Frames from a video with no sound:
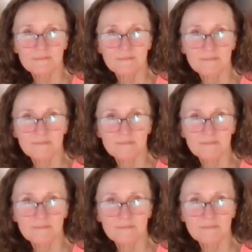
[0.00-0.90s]

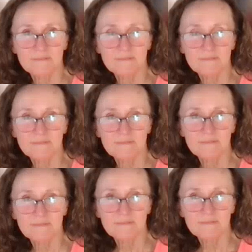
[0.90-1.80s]

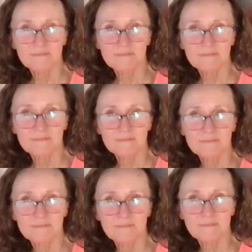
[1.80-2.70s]

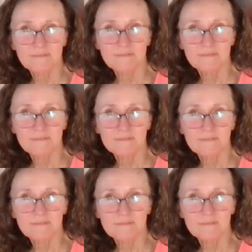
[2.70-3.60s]

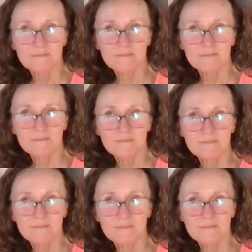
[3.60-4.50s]

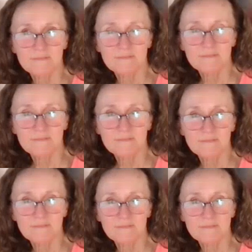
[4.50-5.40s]

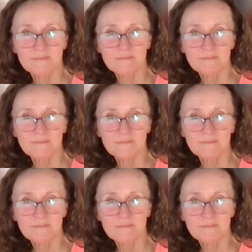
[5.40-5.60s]
[no speech]